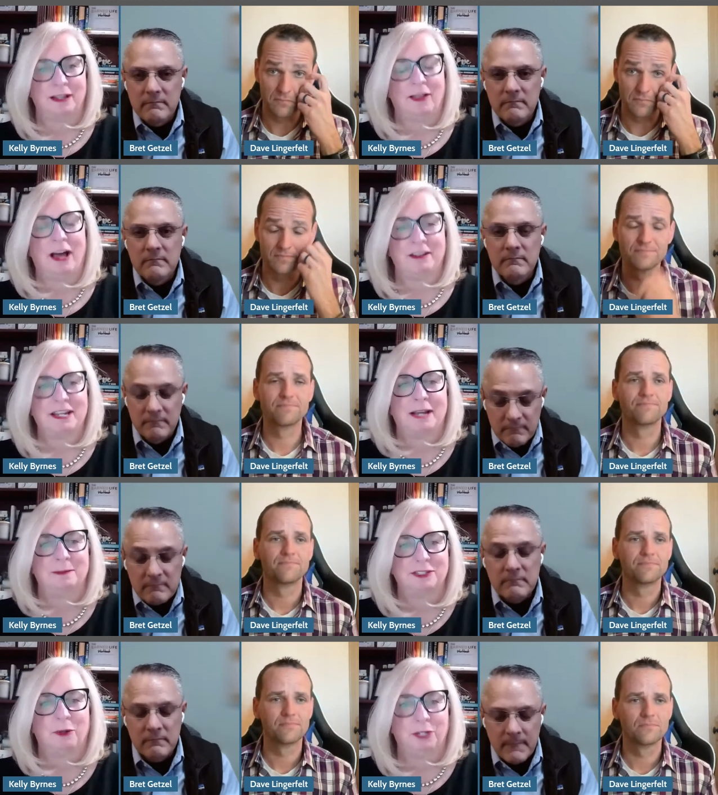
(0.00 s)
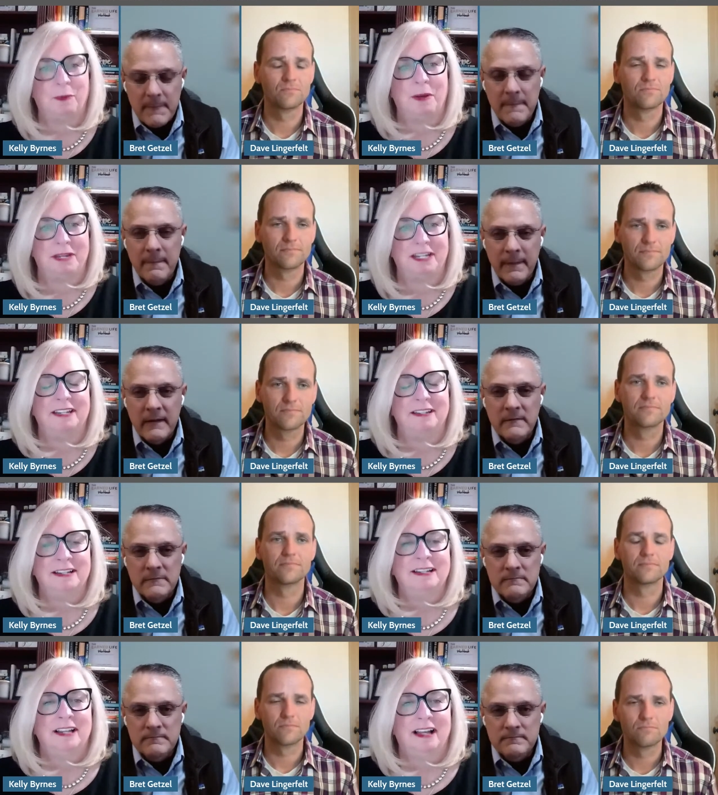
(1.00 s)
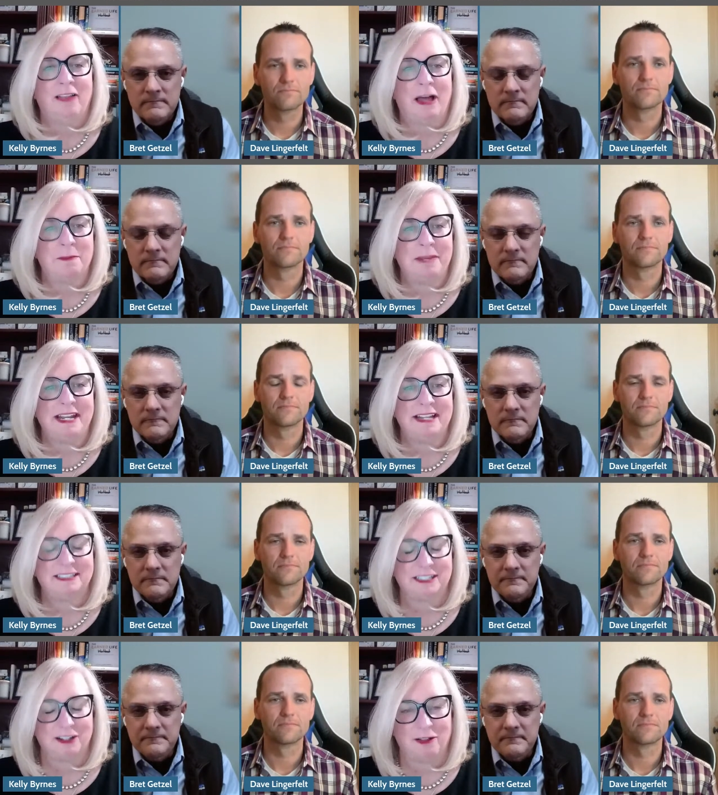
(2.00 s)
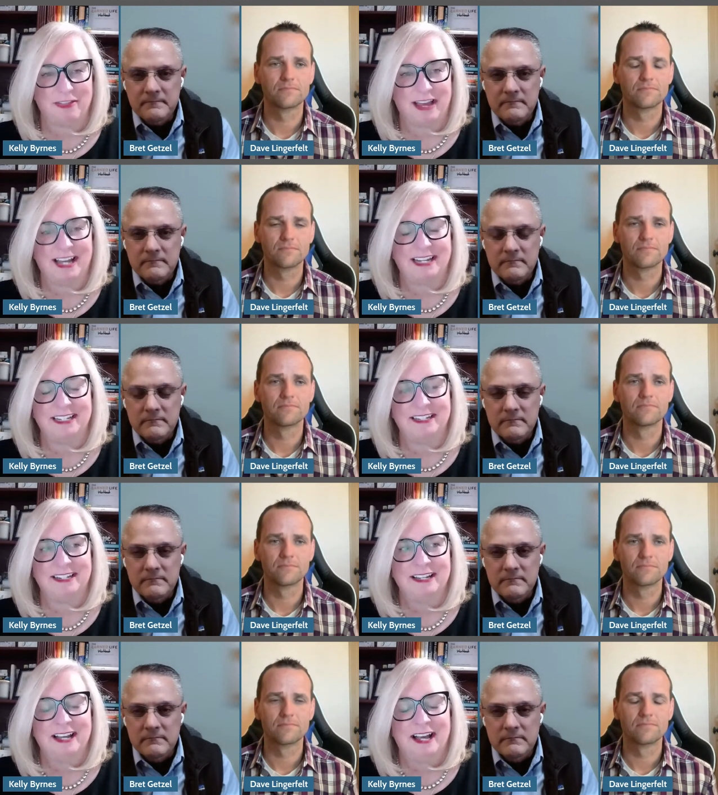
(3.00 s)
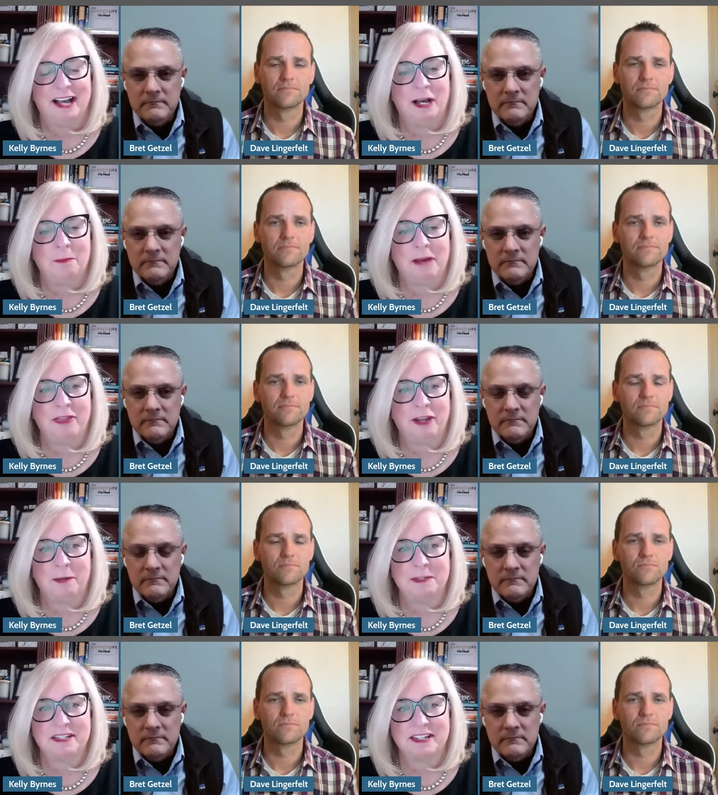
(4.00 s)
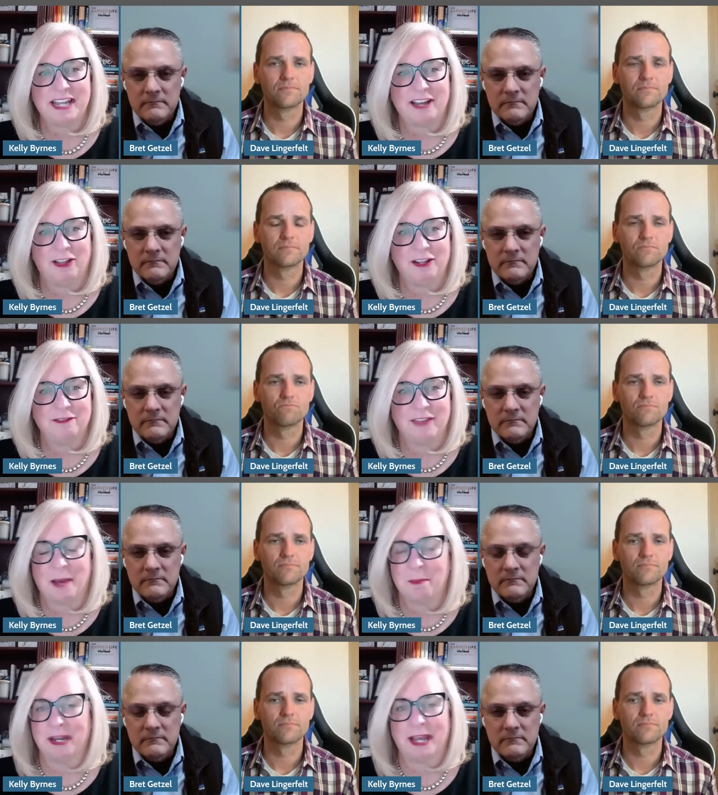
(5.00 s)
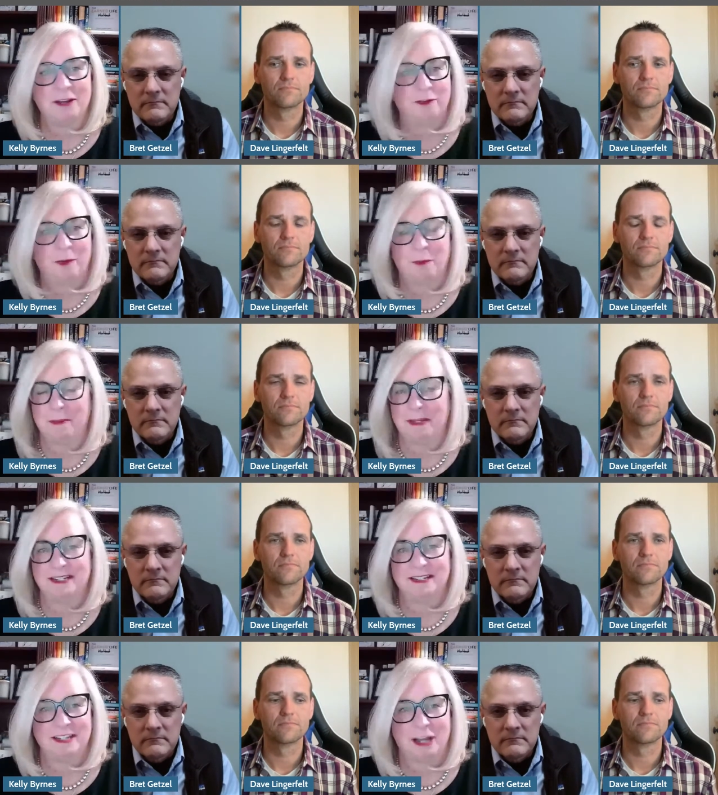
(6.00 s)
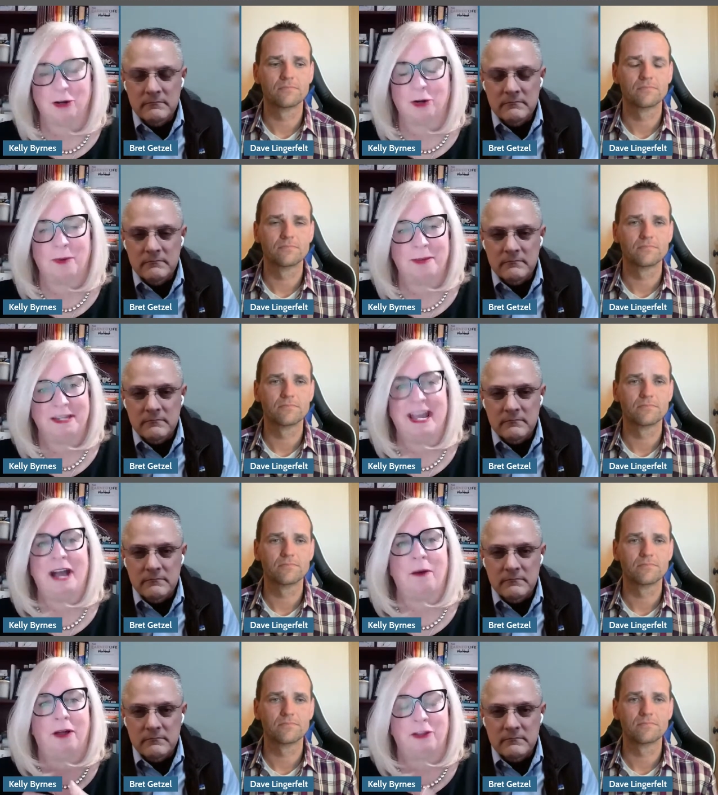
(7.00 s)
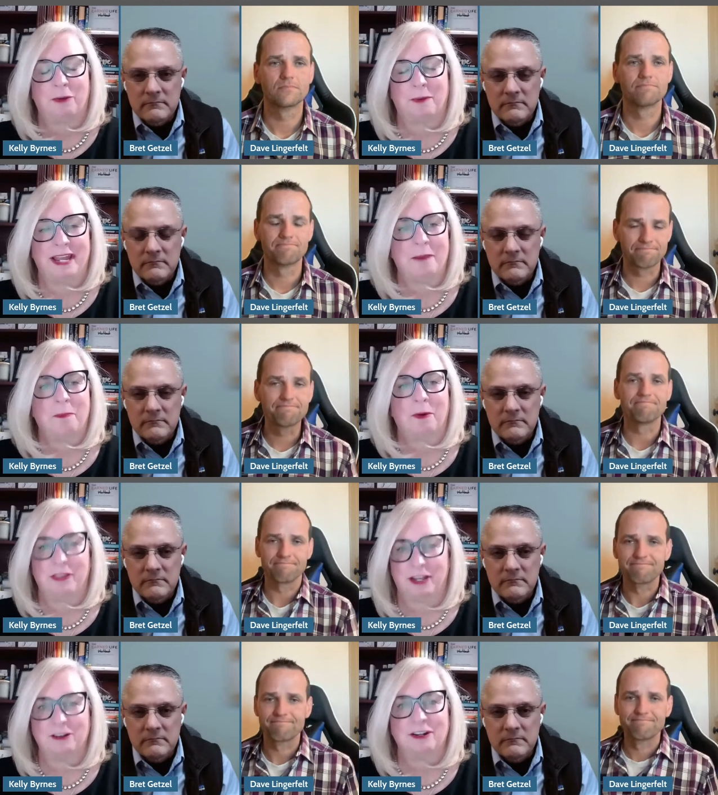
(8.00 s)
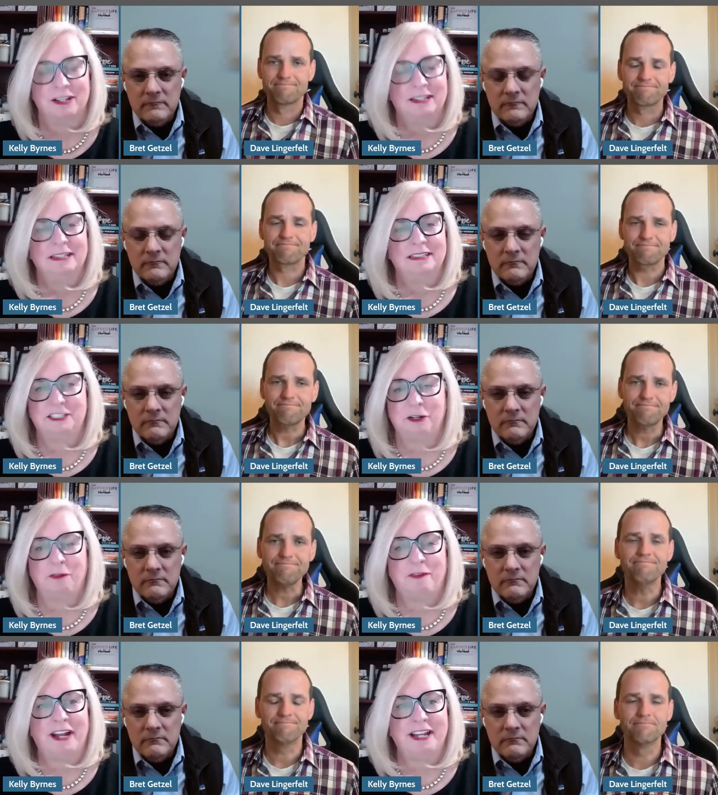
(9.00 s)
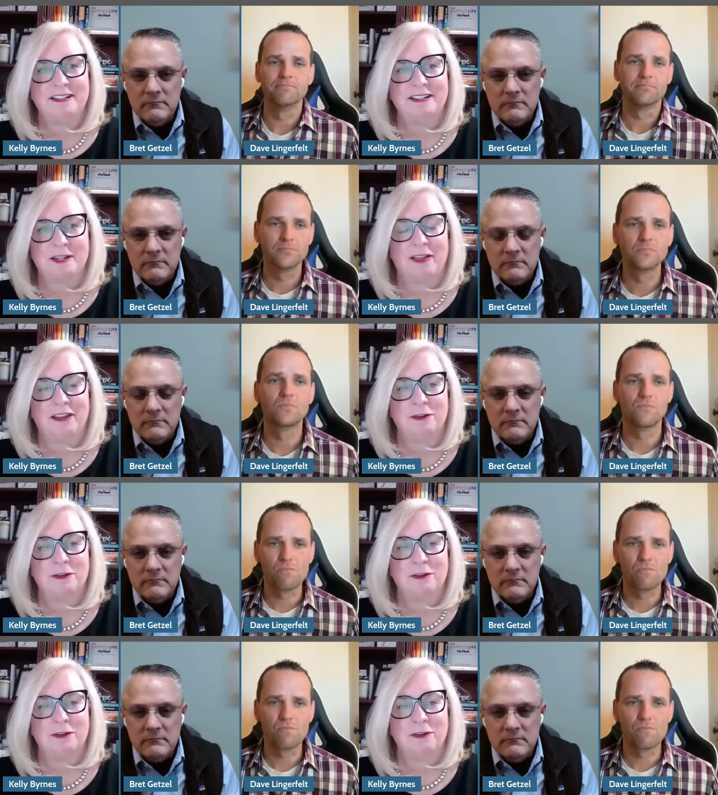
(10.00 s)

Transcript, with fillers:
Speaker 1: lot of times the only women in a lot of meetings and all of that. And I thought I was the tail end of that. But I hear from women, younger women now on their way up, where they're still fighting a lot of